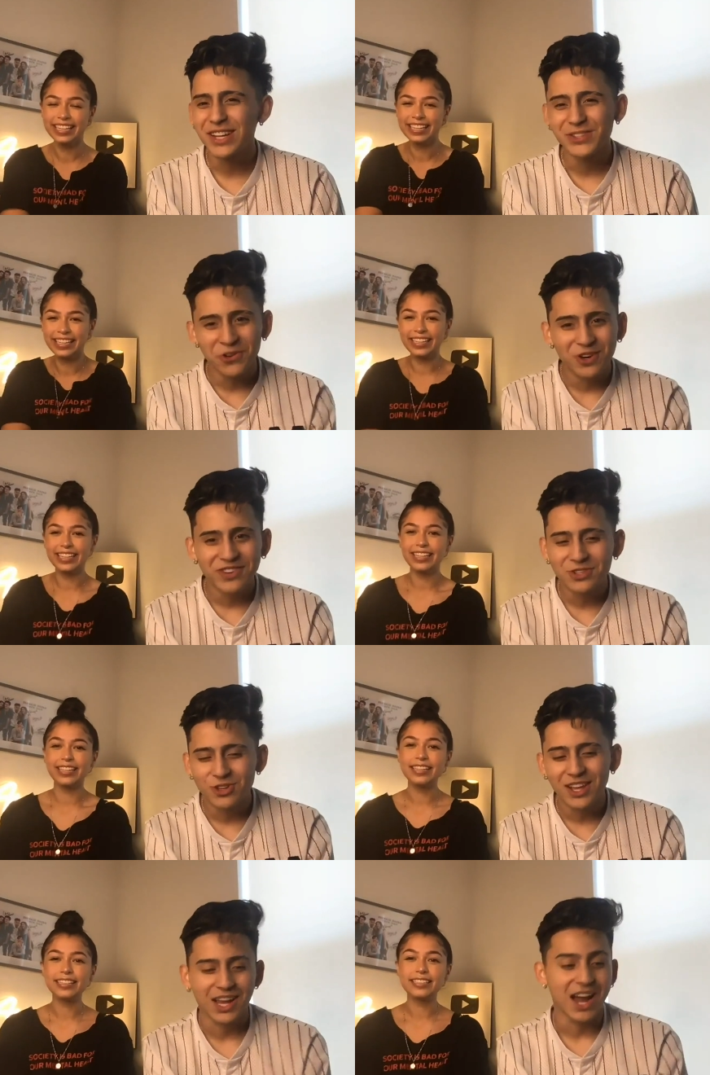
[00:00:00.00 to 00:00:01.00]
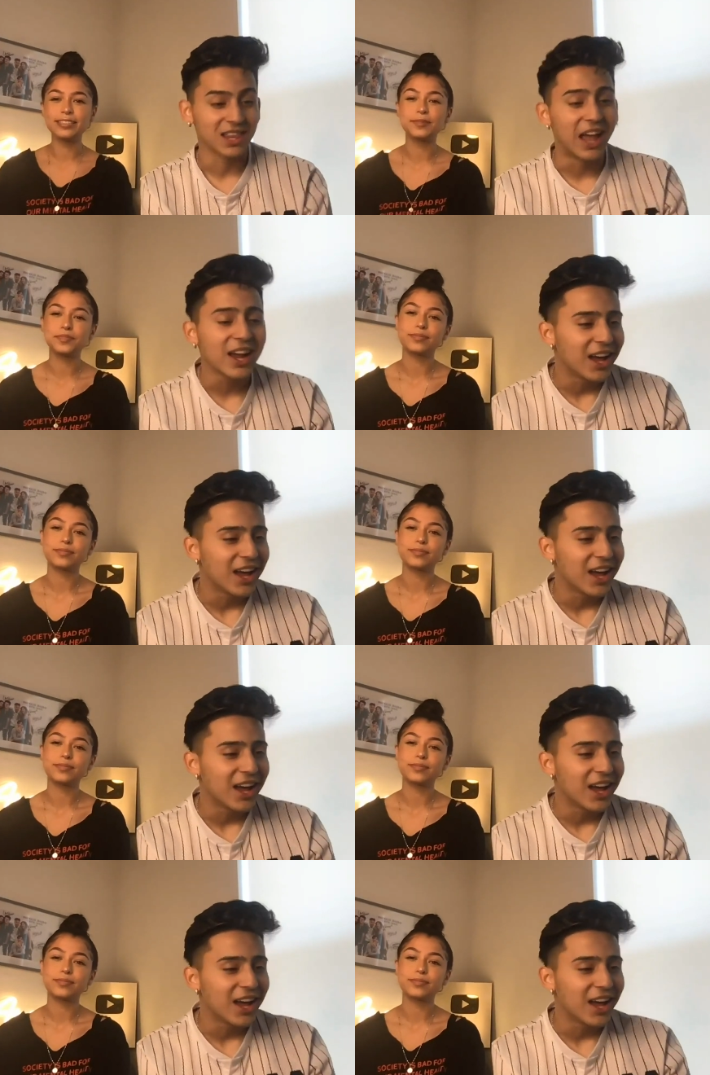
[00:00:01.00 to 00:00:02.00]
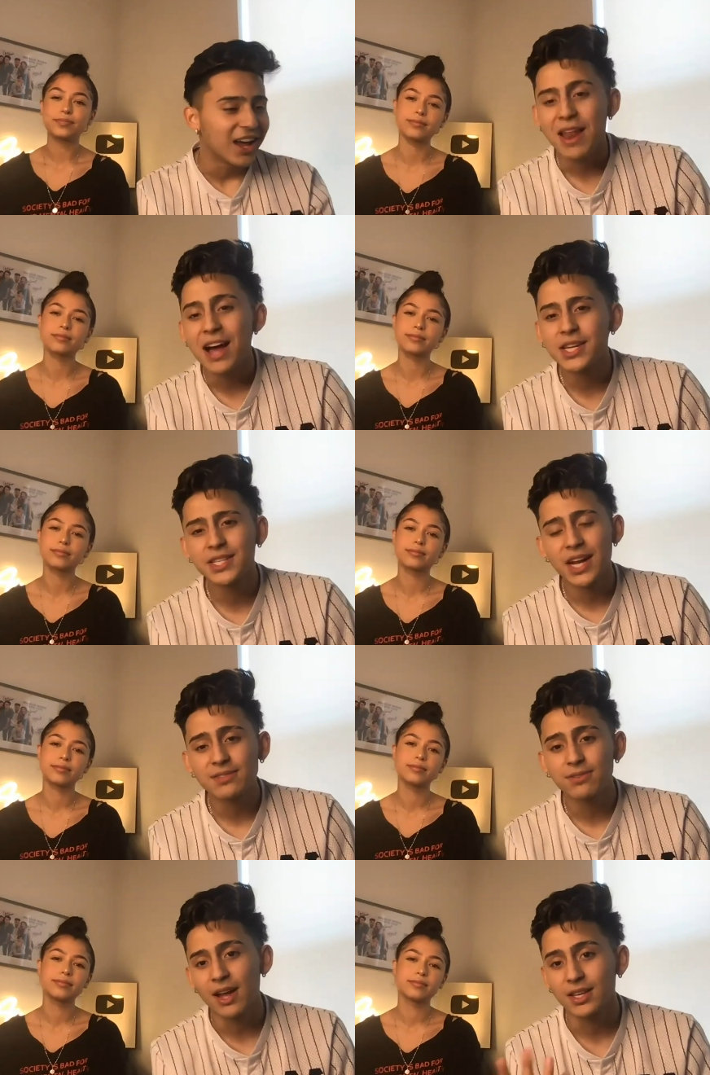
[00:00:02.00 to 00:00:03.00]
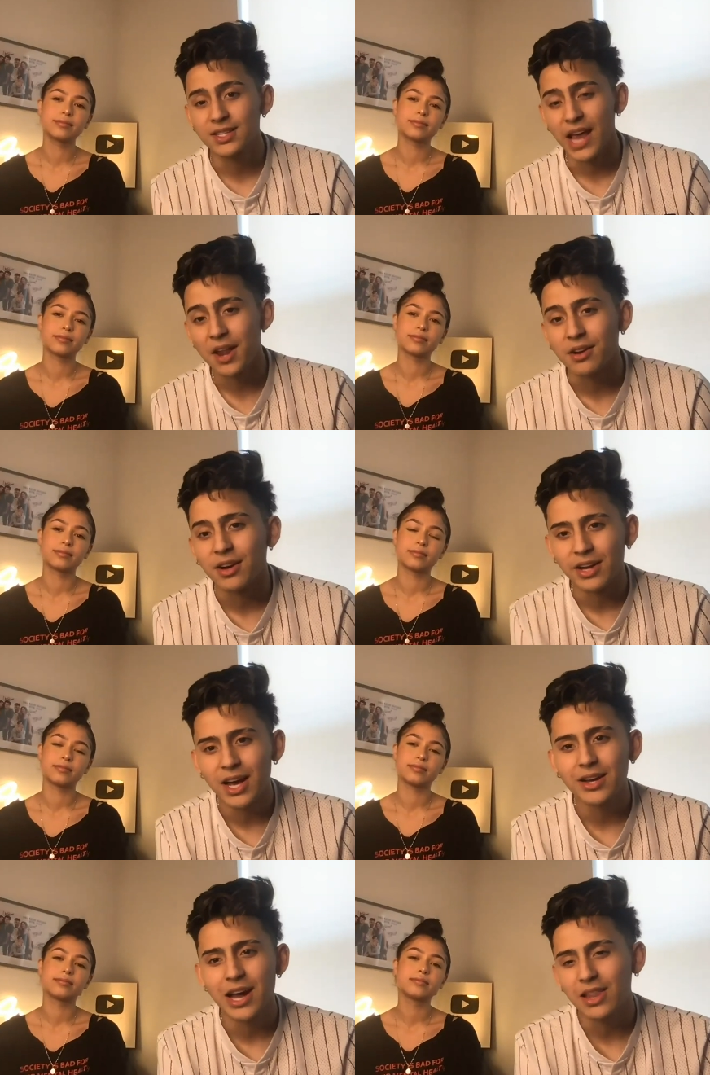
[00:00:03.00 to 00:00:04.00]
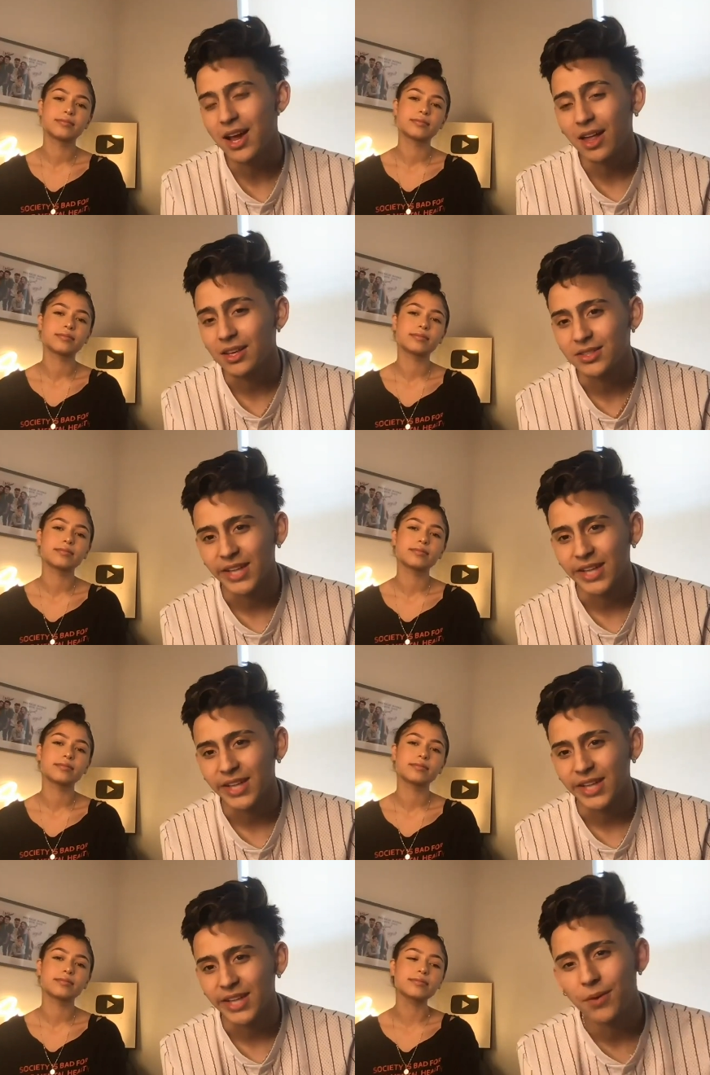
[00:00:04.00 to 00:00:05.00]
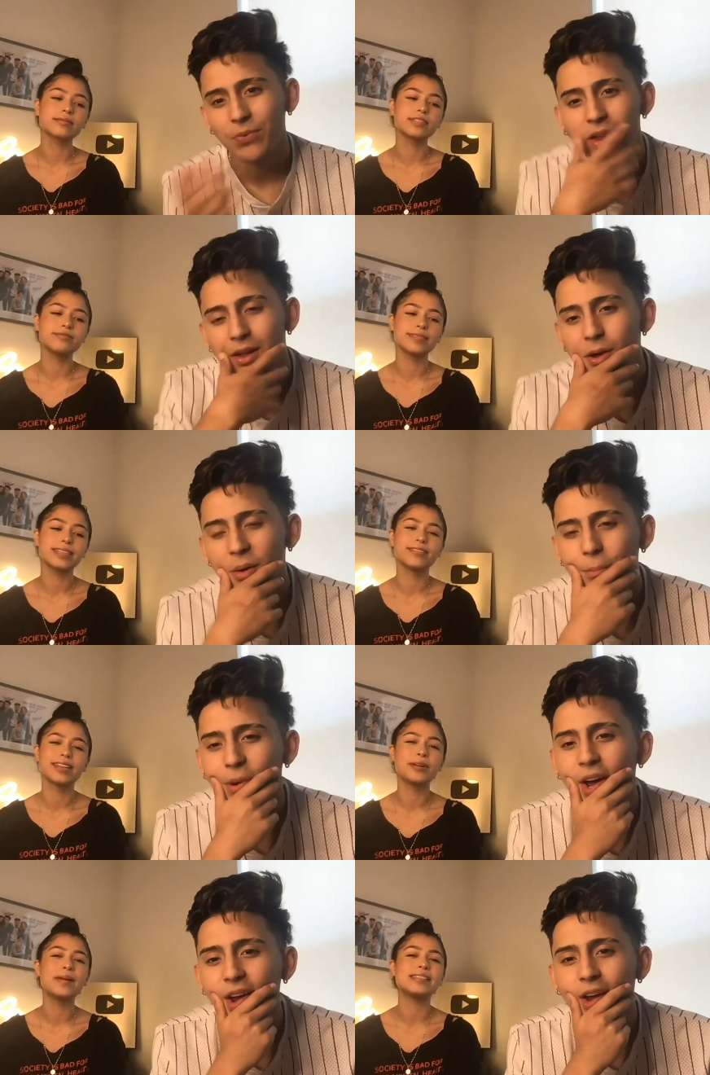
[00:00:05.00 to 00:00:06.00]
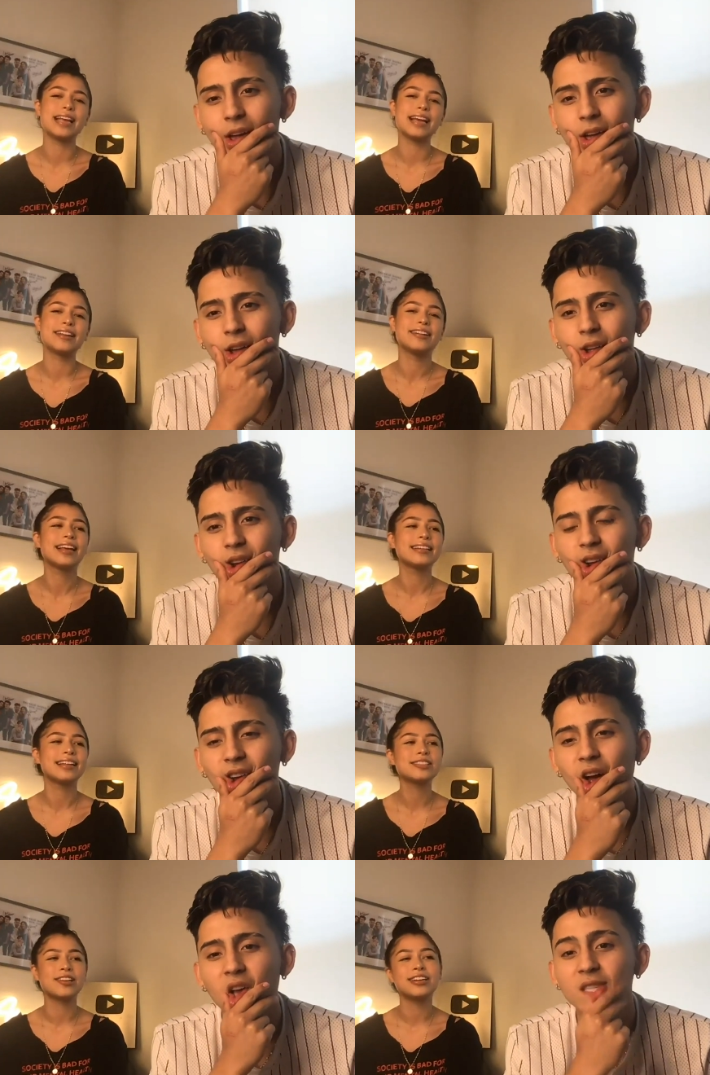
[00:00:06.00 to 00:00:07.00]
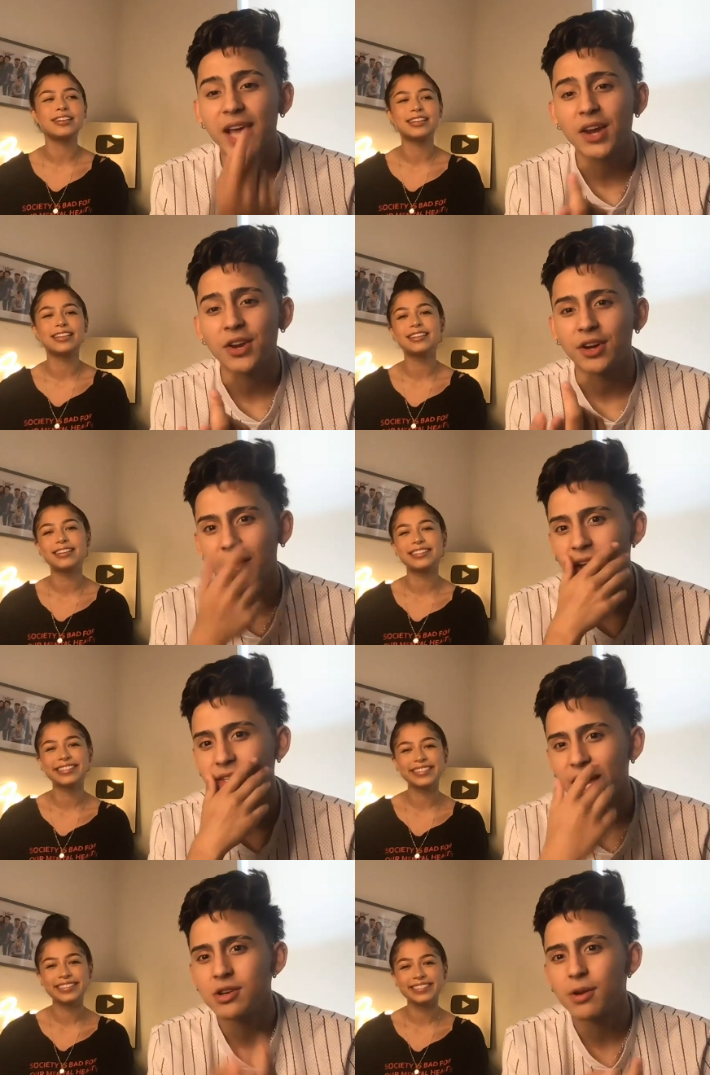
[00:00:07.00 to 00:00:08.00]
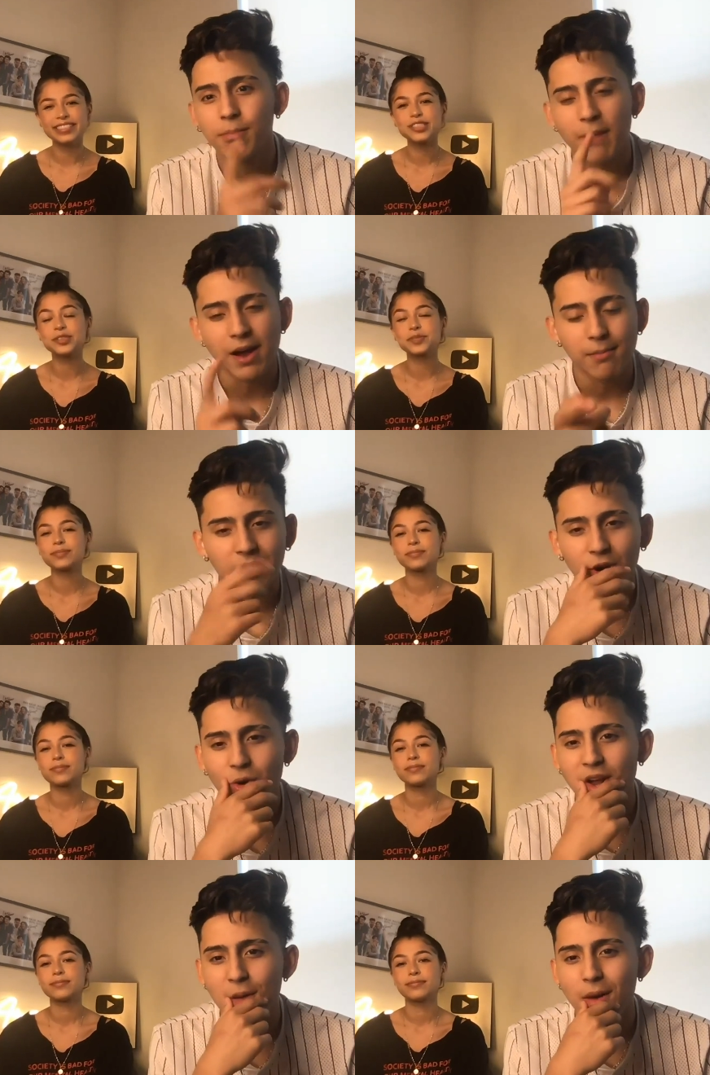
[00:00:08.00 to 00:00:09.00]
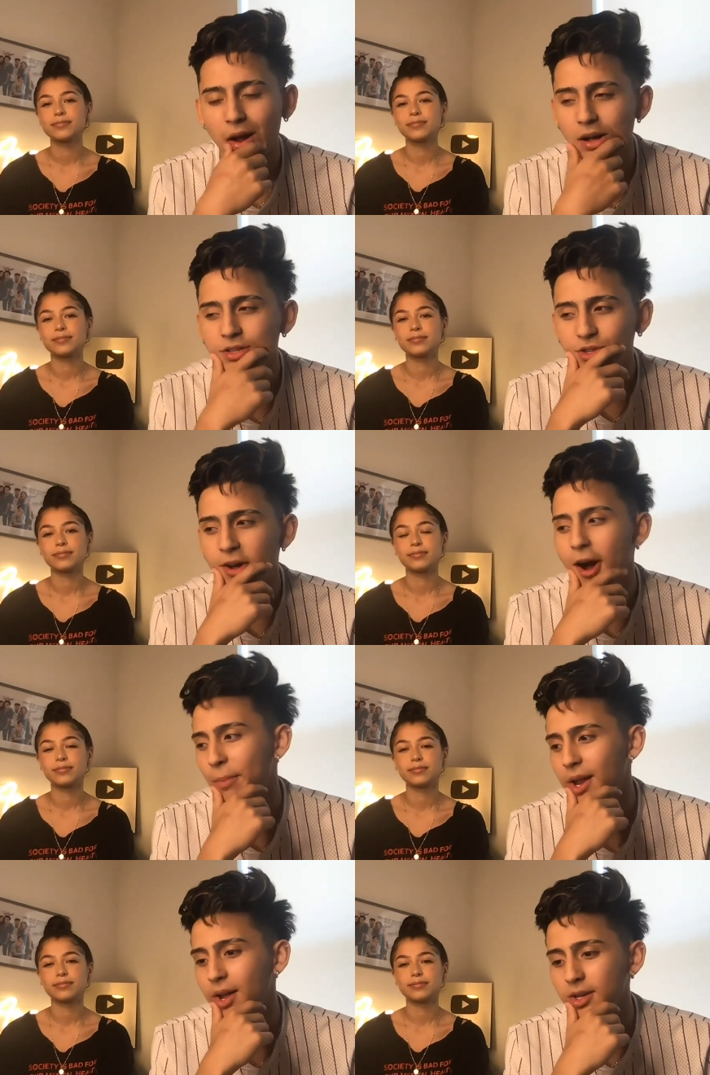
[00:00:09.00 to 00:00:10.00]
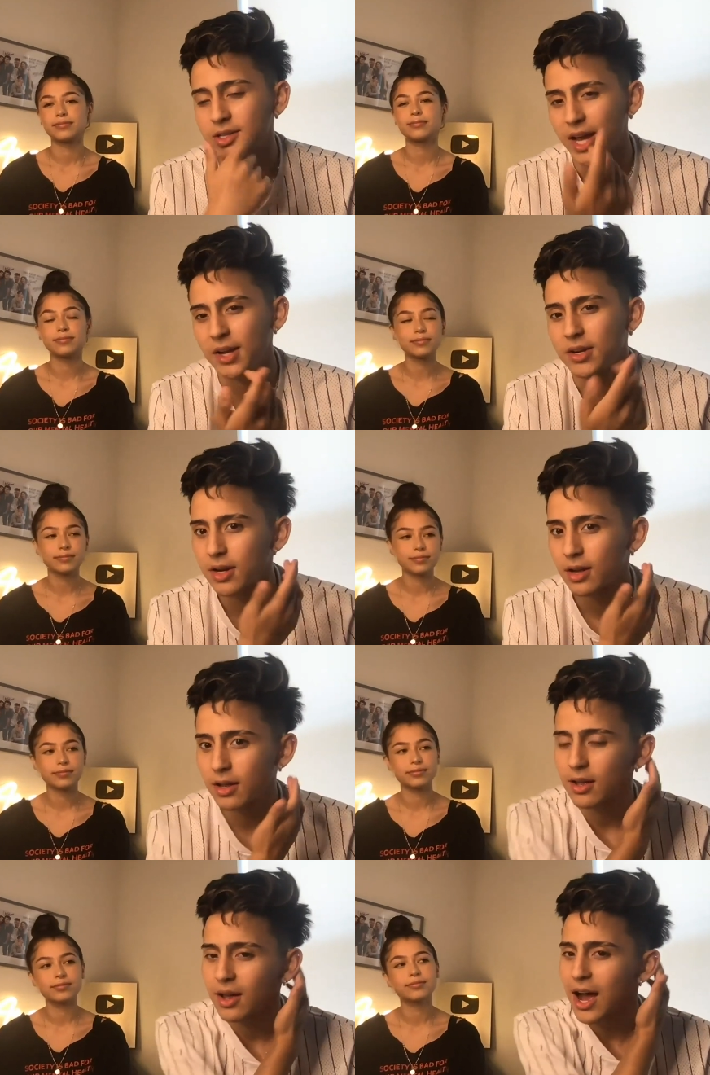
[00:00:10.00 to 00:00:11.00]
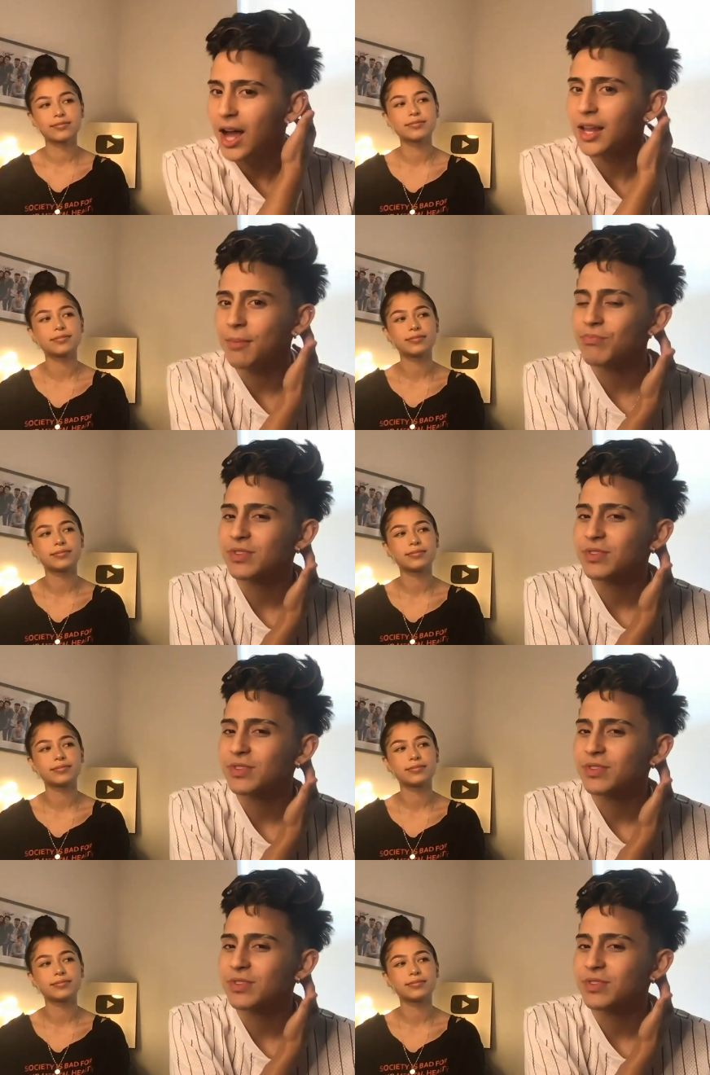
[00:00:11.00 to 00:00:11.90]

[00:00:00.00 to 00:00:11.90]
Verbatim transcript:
Speaker 1: told what if I told you like I like Alex? I mean Alex stands for Alexander and I, I like Alexander. But what about
Speaker 2: Xander, that that's
Speaker 1: Xander, yeah. Xander my growing up my aunts used to call me that Xander. Um Xander's oh, cool.